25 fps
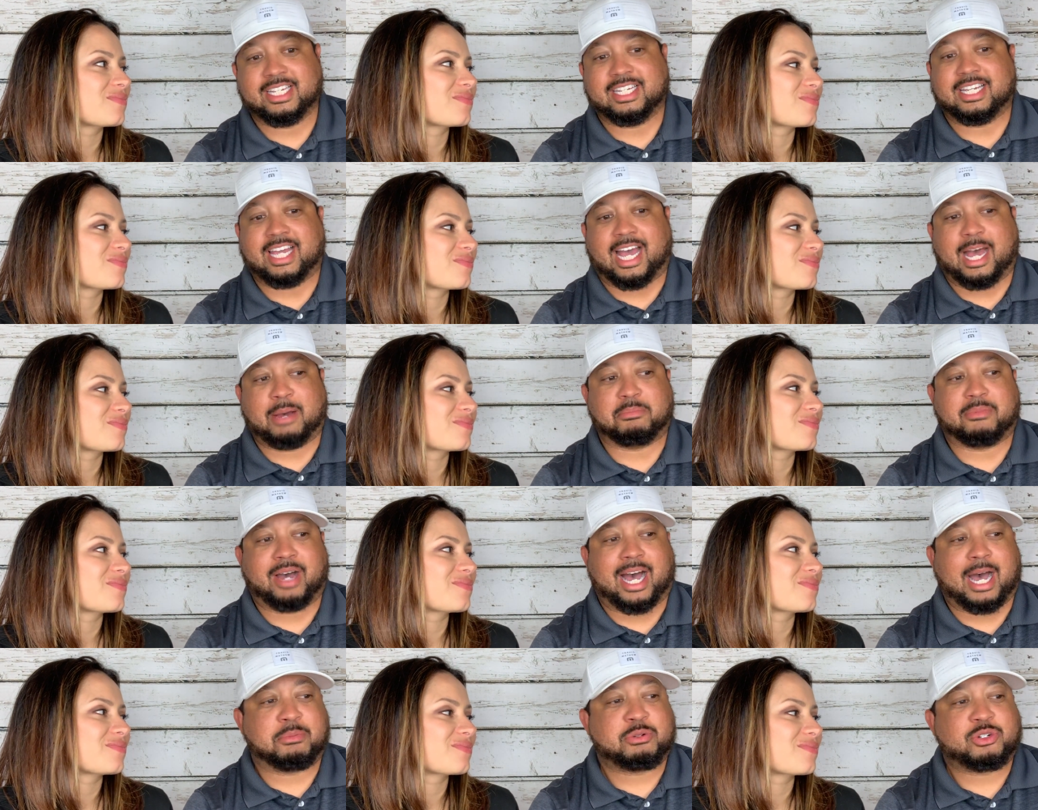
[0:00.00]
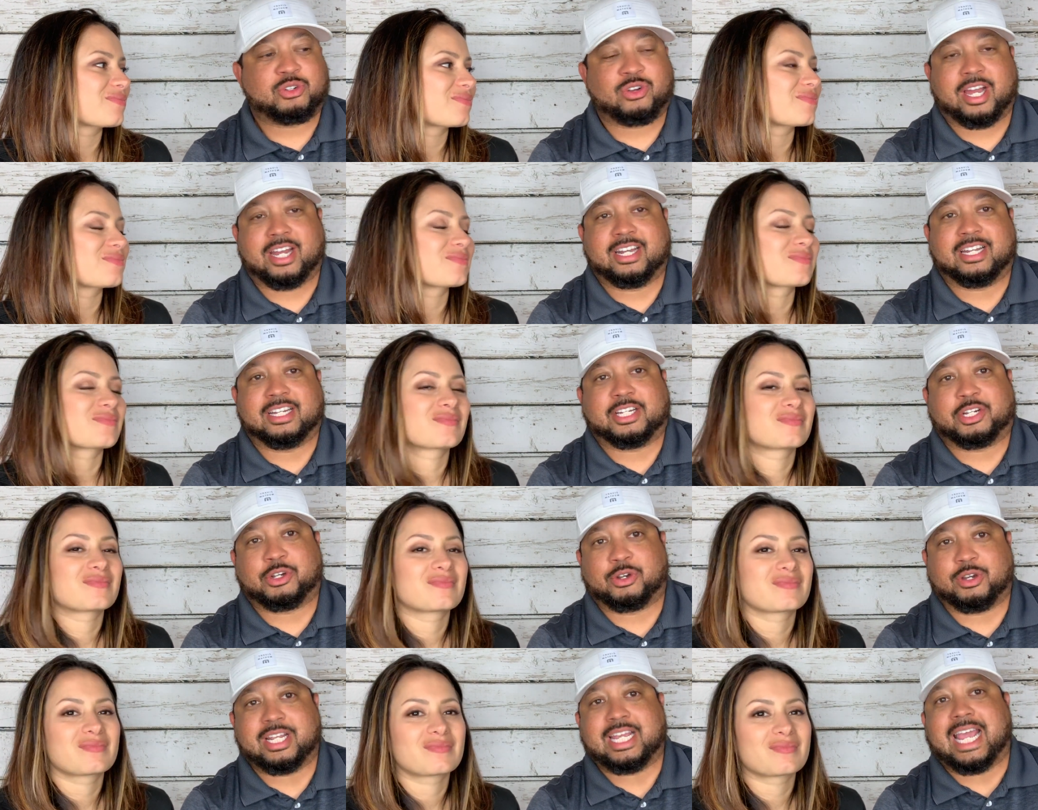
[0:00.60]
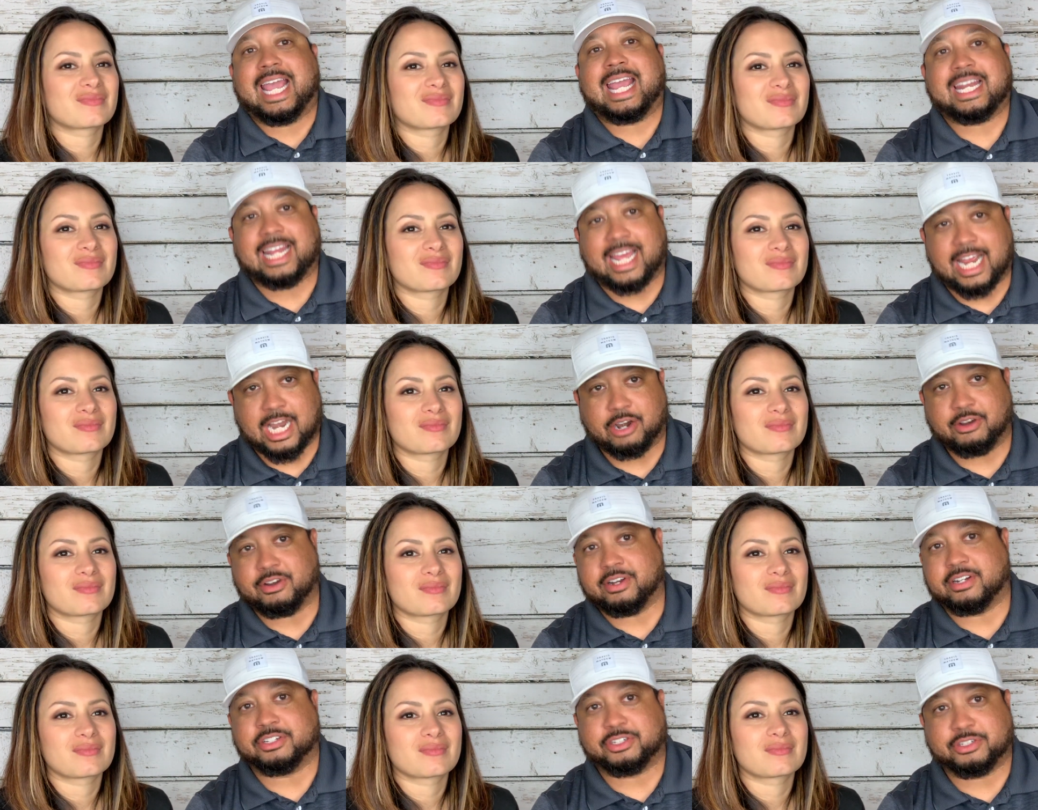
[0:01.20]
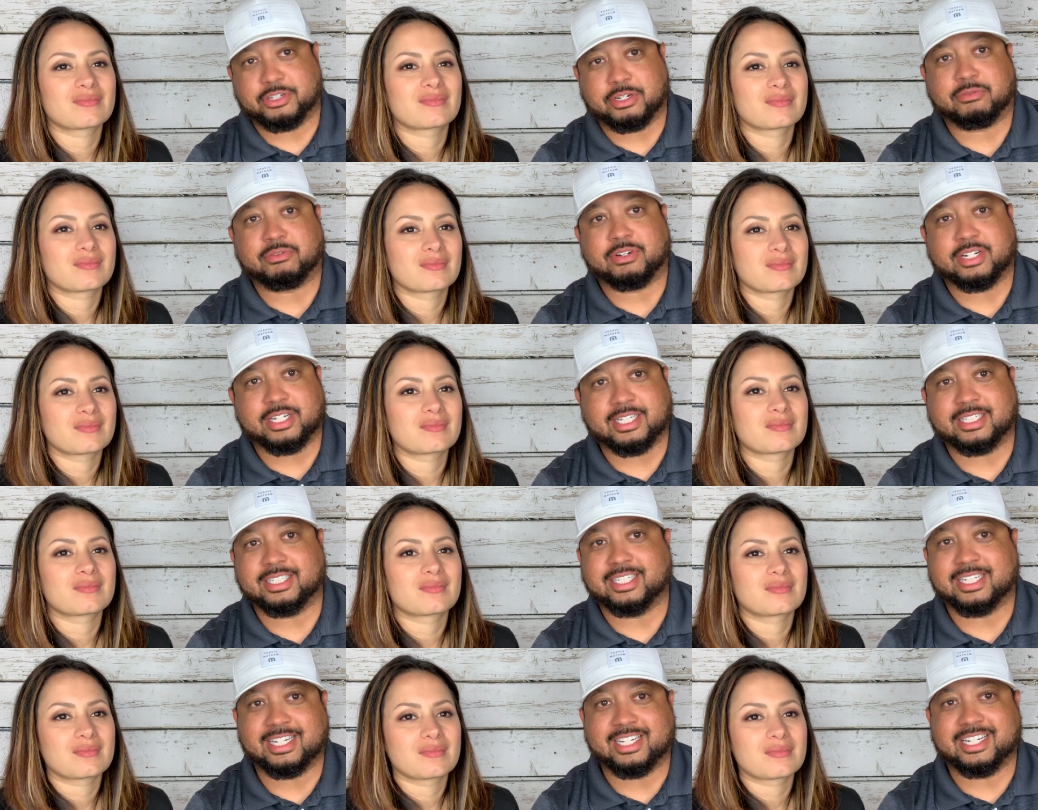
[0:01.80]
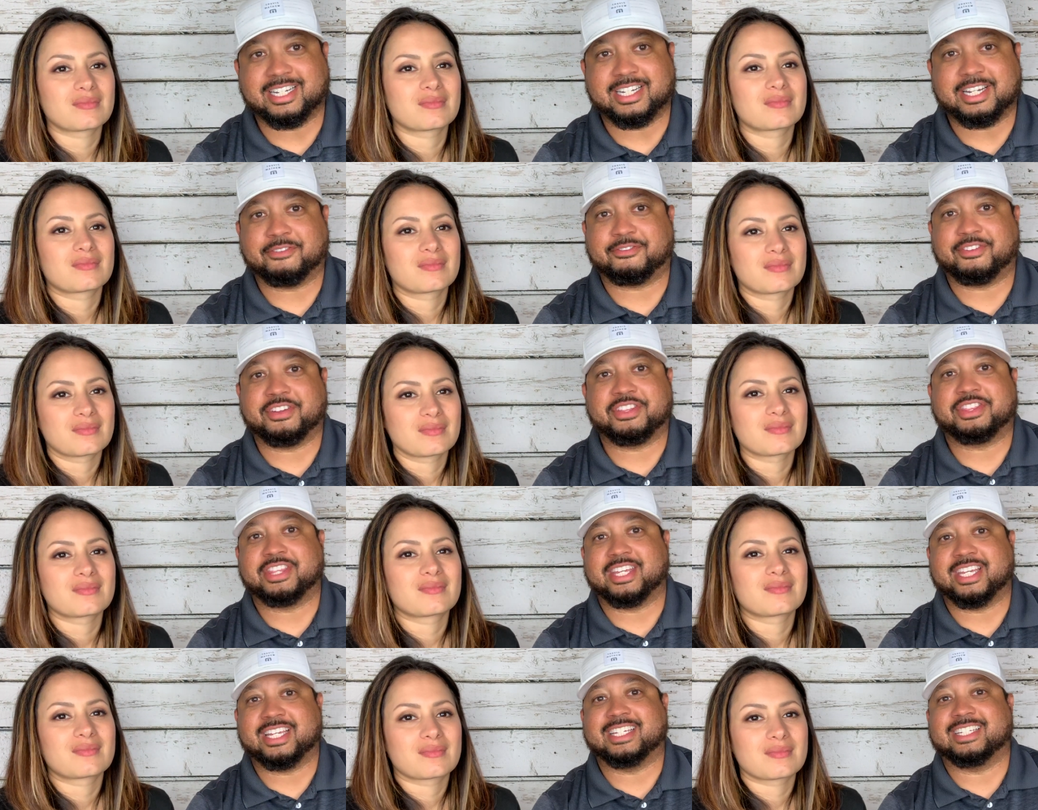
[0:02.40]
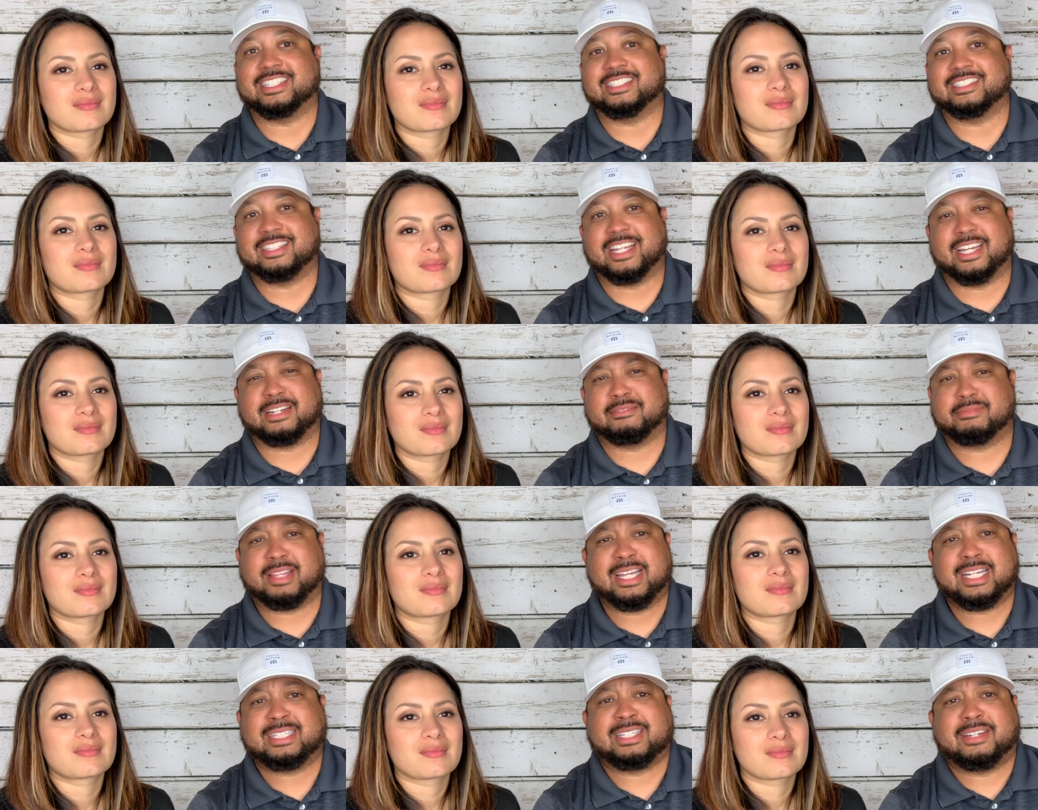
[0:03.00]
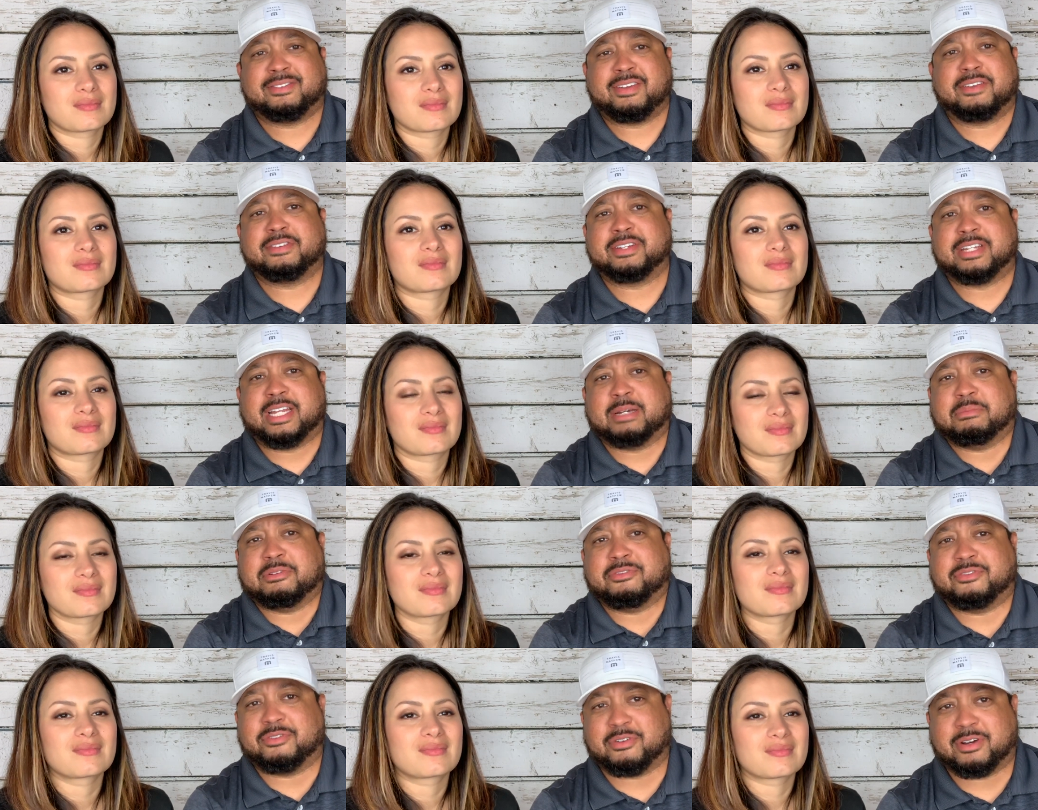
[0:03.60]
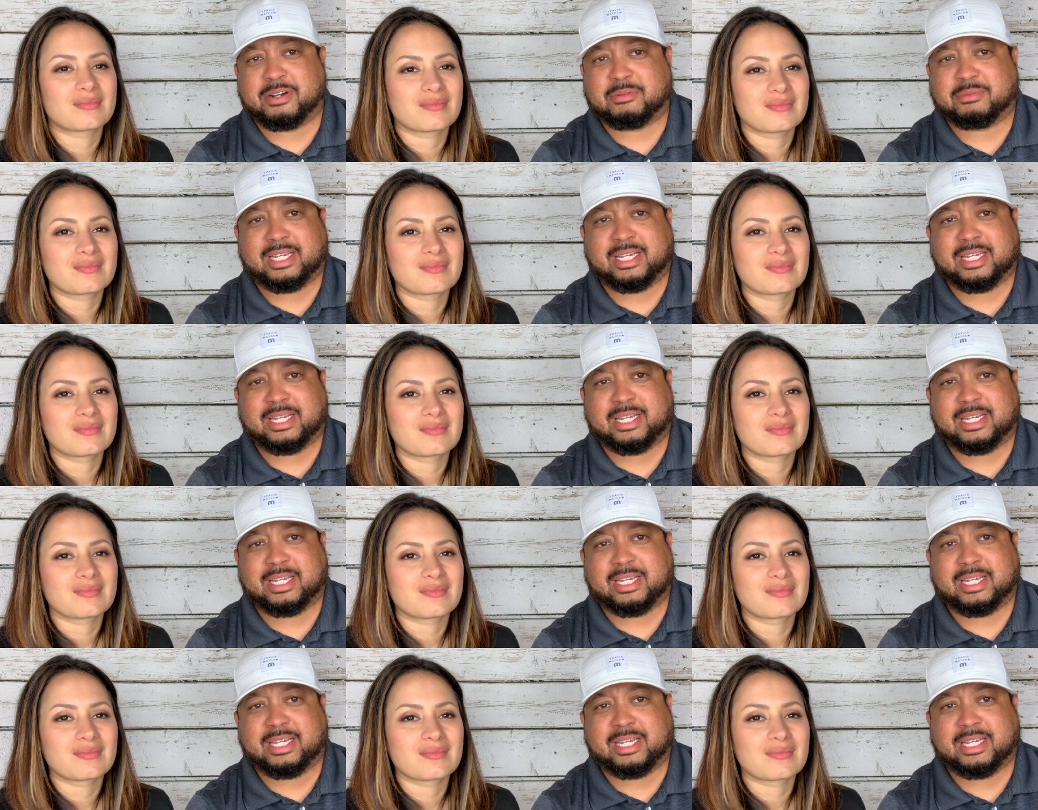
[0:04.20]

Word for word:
Speaker 1: I'm, I'm trying to create errands to run and different things that things I've never done before.